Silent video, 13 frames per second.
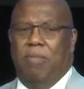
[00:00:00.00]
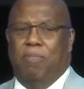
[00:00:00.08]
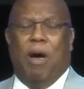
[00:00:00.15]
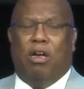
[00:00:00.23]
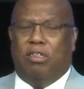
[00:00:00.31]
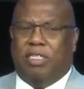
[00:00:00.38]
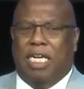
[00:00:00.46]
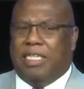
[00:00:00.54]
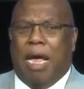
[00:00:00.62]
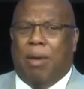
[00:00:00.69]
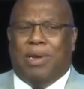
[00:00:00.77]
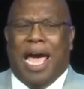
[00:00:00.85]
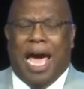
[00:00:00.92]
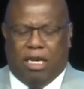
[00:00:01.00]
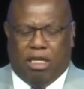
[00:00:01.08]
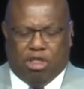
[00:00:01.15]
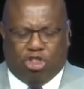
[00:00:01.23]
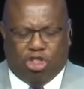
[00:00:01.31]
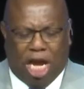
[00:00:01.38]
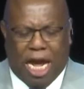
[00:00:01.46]
Paul says, I'm not
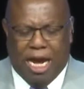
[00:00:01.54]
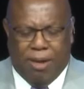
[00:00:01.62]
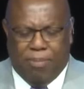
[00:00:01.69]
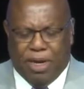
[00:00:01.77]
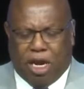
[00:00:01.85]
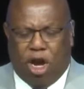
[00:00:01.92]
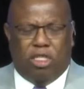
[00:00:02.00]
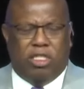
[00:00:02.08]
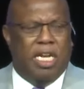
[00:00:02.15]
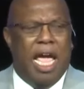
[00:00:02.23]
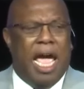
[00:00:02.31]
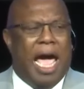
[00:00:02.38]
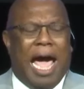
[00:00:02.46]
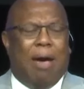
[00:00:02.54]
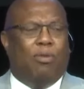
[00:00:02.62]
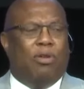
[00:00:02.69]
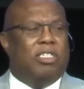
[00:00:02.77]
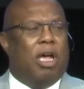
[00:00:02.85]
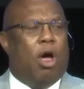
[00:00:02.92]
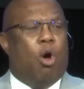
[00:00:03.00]
ashamed because I
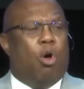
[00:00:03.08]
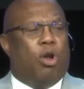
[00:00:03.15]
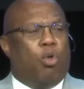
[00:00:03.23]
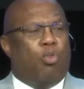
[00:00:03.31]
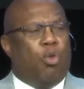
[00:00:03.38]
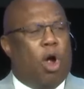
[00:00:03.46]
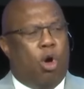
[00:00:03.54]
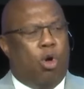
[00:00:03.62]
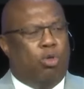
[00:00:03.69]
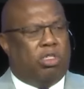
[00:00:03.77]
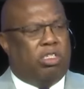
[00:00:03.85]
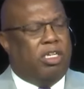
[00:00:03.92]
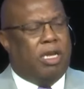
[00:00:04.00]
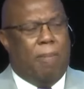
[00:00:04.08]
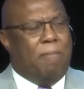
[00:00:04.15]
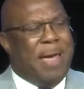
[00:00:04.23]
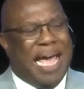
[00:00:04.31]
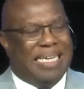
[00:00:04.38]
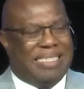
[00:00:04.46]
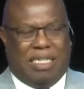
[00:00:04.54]
was on a road to
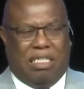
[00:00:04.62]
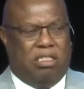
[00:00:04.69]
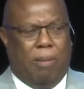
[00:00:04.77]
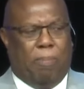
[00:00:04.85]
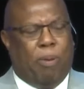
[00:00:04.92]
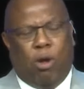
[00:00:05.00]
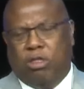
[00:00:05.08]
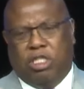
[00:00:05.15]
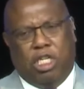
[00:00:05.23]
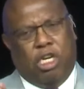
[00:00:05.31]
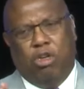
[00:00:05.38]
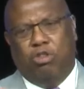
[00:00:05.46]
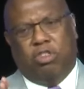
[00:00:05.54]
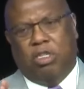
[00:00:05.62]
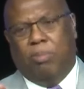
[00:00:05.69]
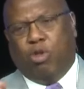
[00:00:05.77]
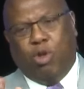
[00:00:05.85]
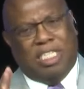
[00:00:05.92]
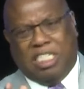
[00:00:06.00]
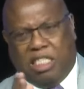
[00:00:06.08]
Damascus to persecute some
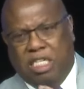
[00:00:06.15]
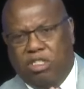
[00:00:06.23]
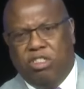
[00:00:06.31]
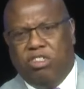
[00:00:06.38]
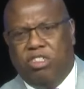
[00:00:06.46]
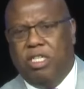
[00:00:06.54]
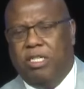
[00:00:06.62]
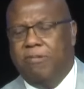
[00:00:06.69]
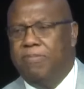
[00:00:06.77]
Christians.